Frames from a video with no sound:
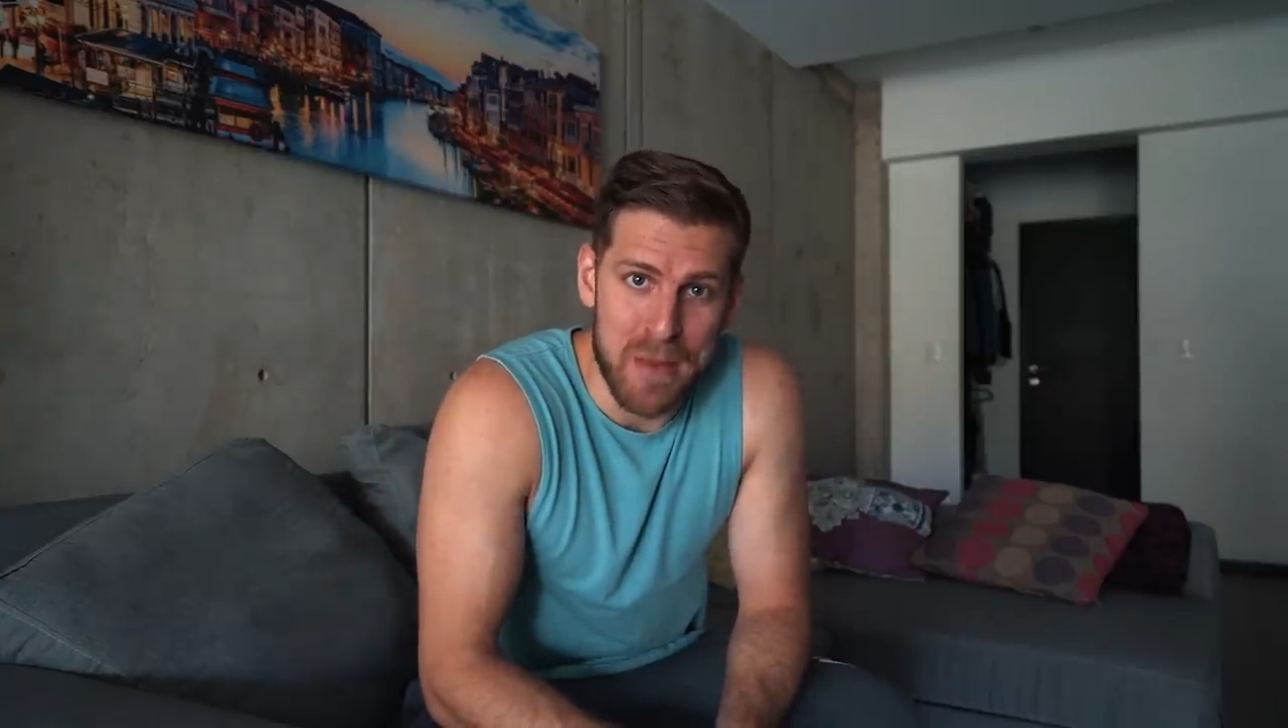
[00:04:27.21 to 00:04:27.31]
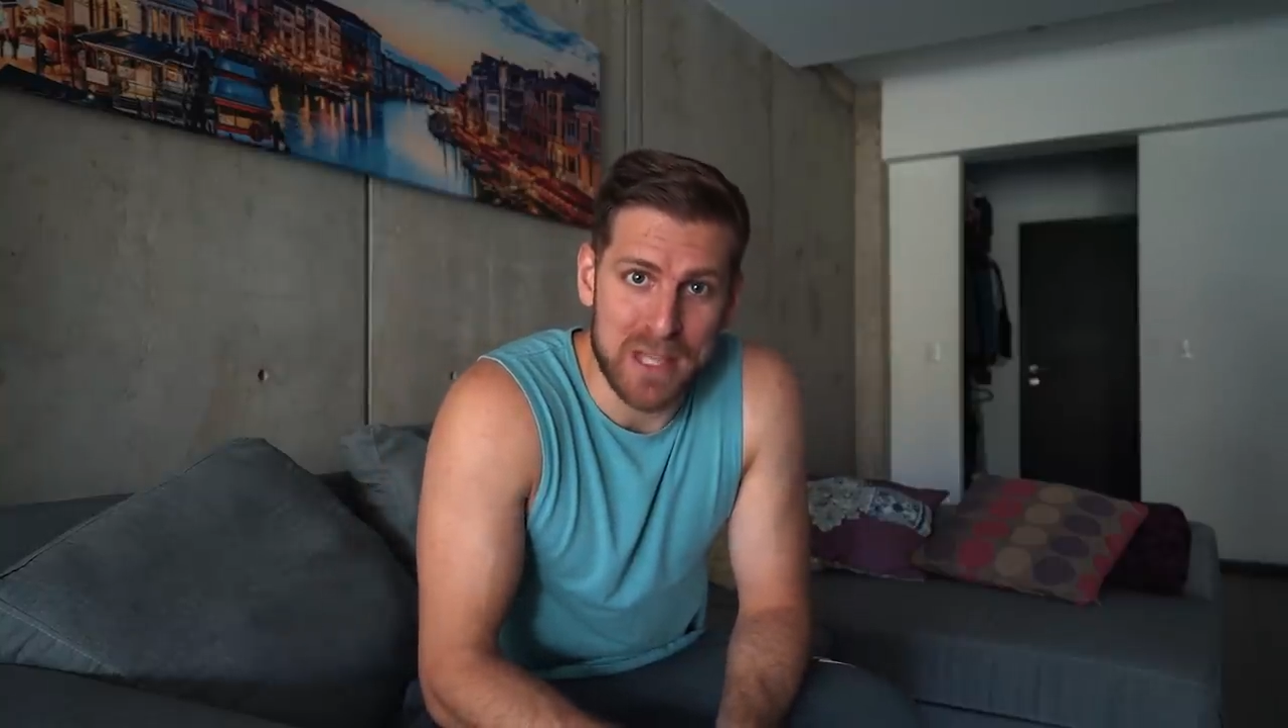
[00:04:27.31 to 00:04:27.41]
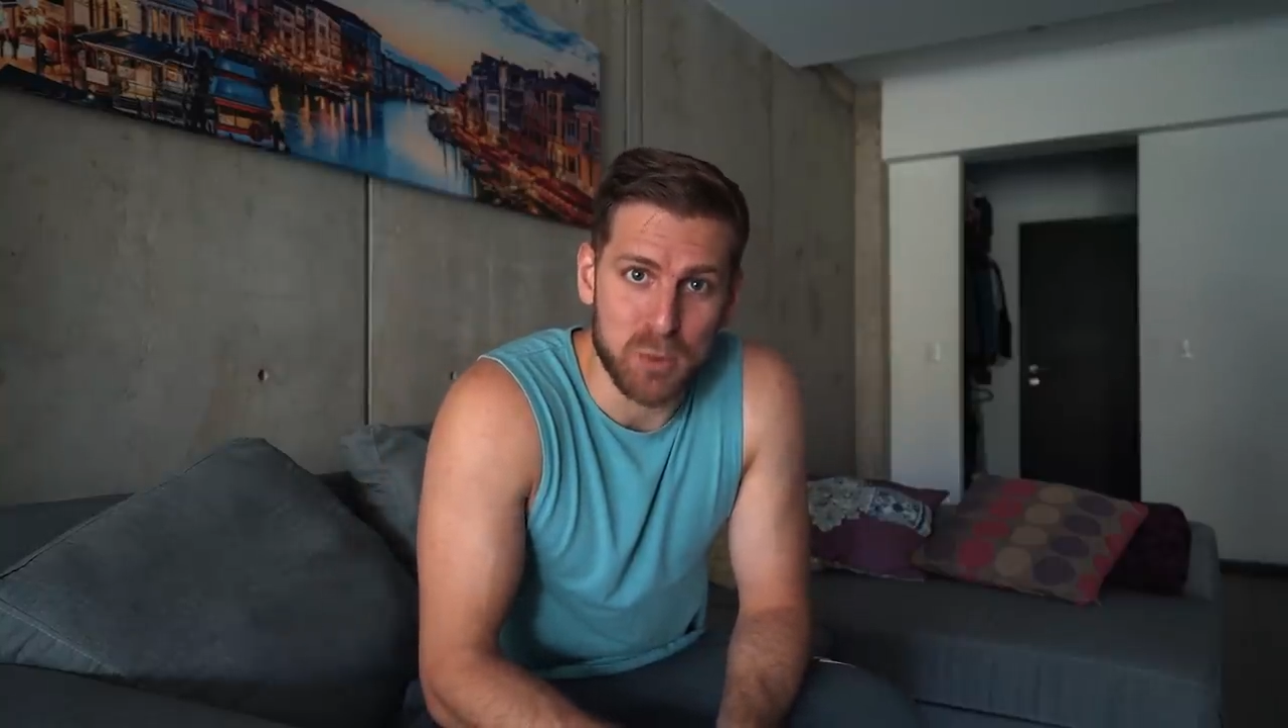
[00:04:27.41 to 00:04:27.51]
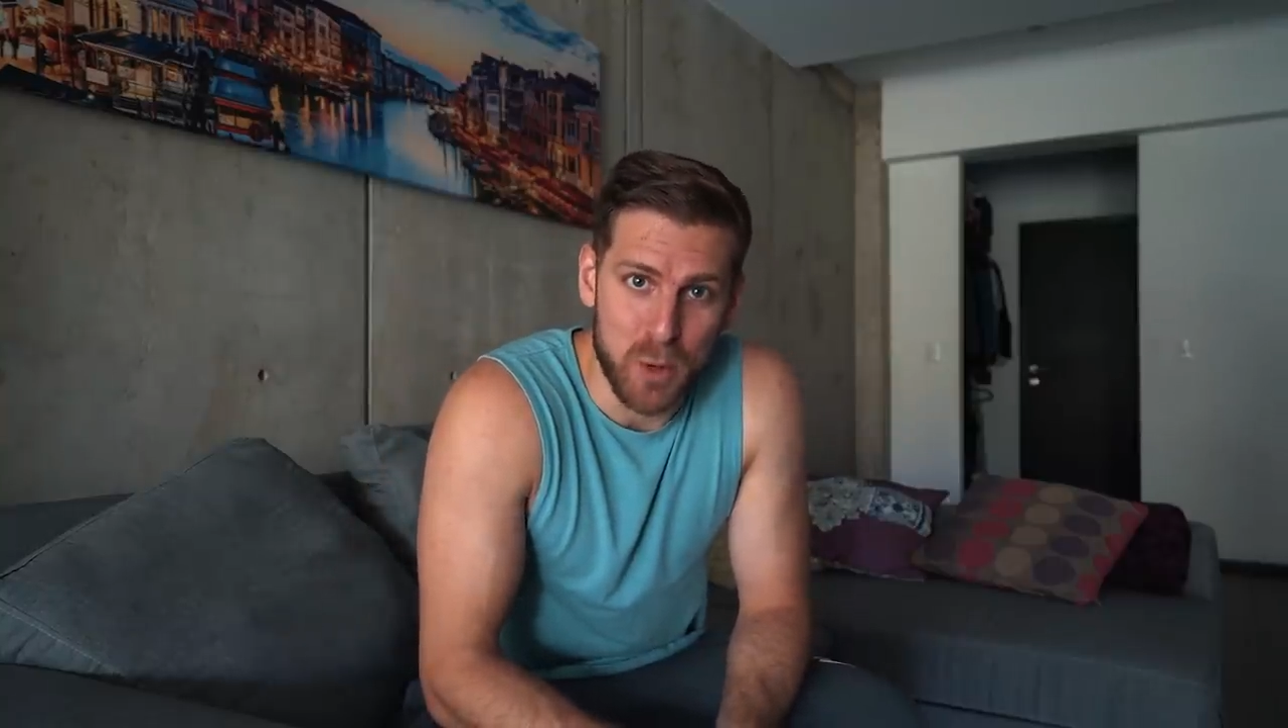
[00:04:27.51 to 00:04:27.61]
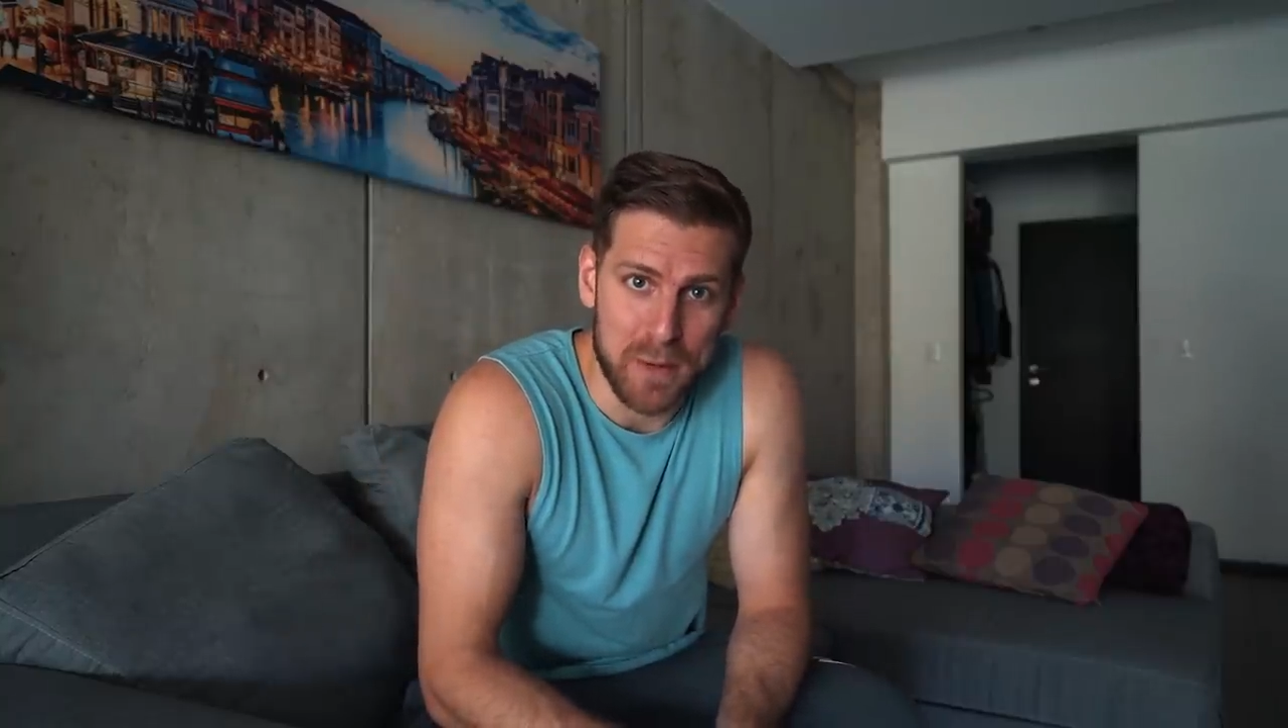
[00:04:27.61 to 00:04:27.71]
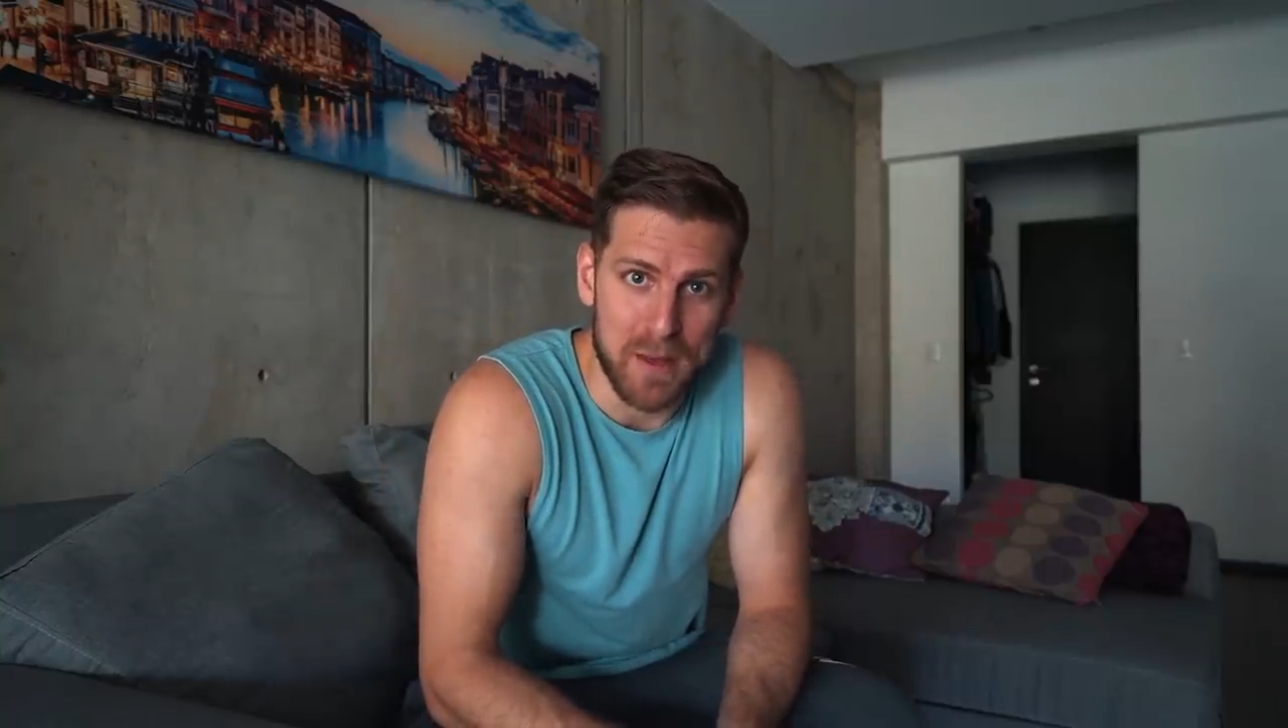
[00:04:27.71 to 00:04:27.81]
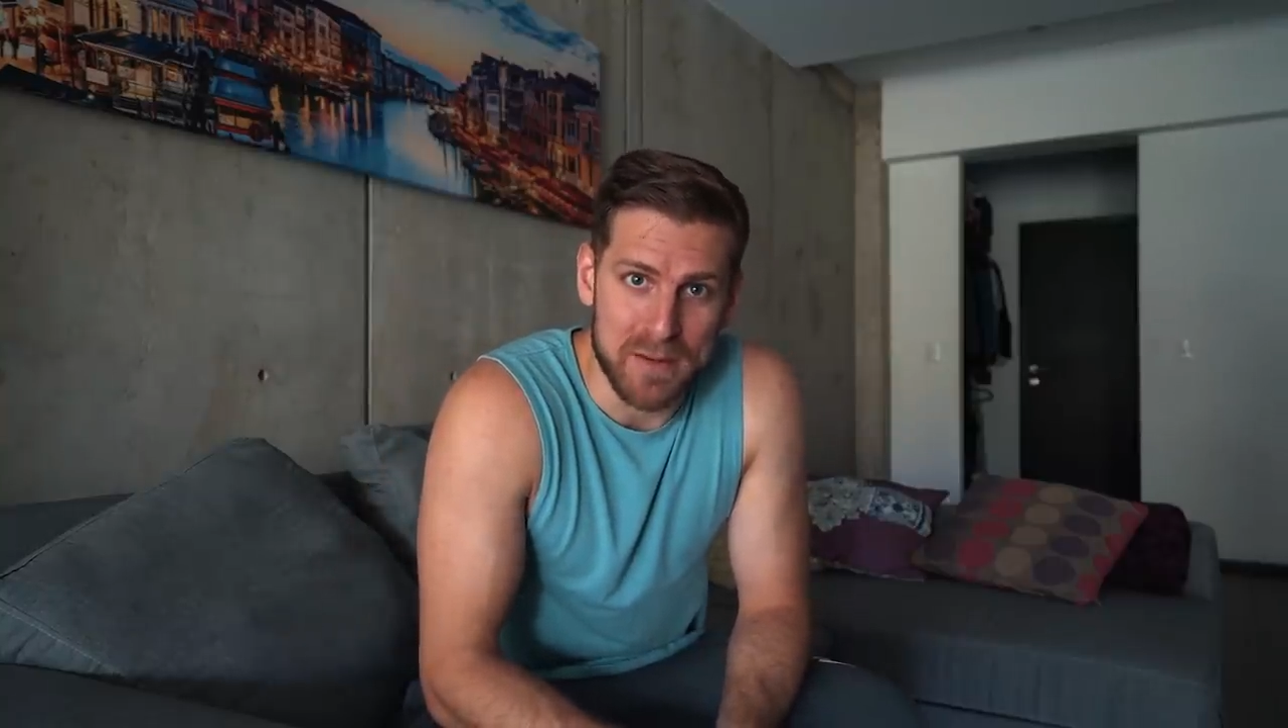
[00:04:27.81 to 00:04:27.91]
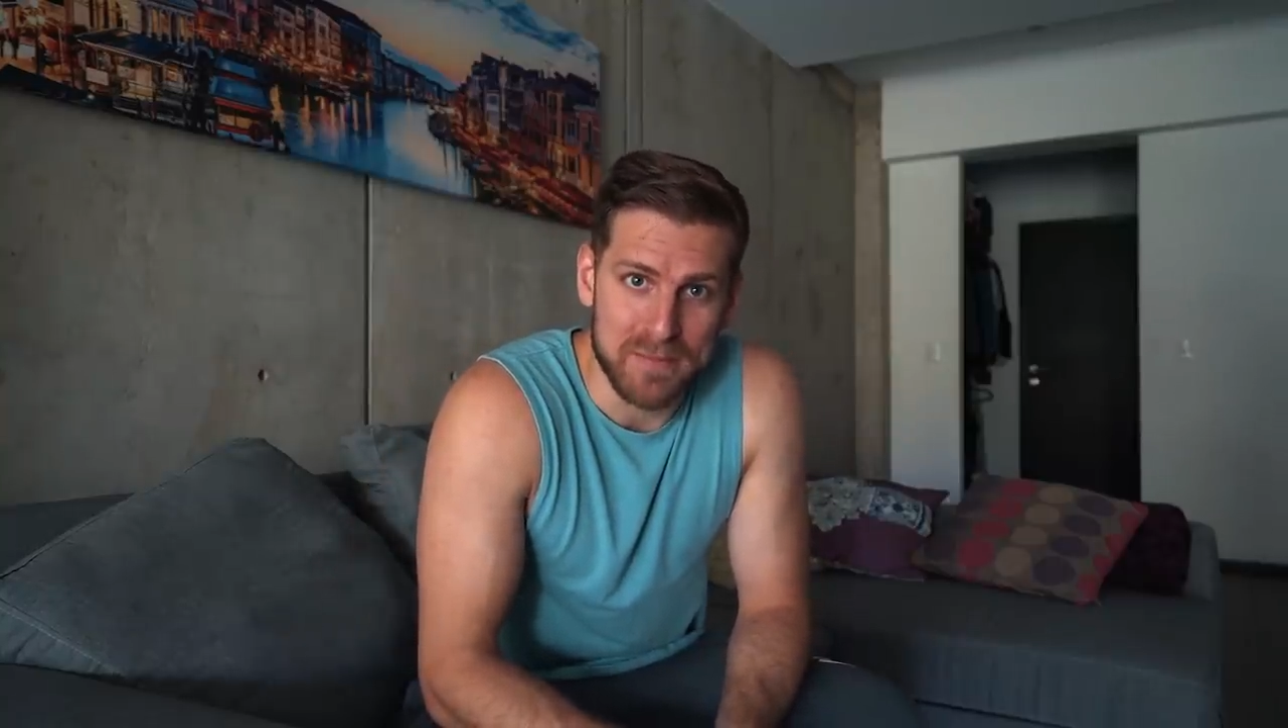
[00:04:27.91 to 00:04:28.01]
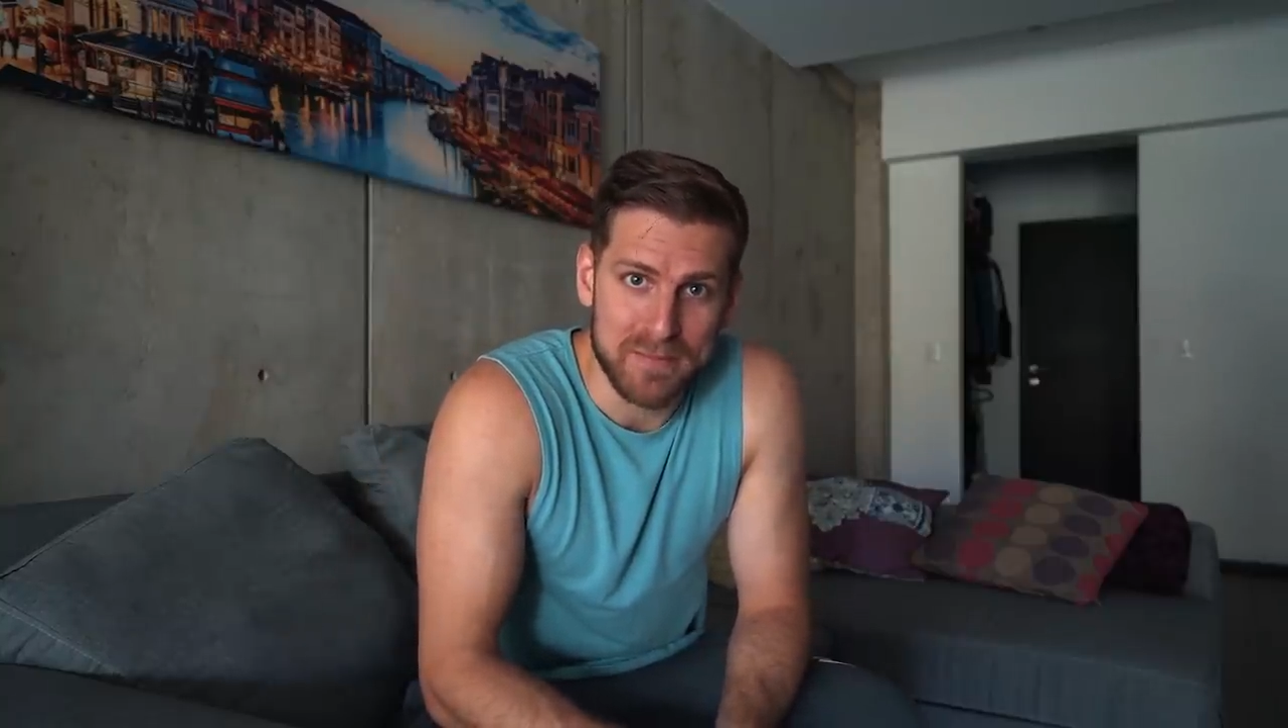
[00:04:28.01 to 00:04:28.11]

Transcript: best wingmen.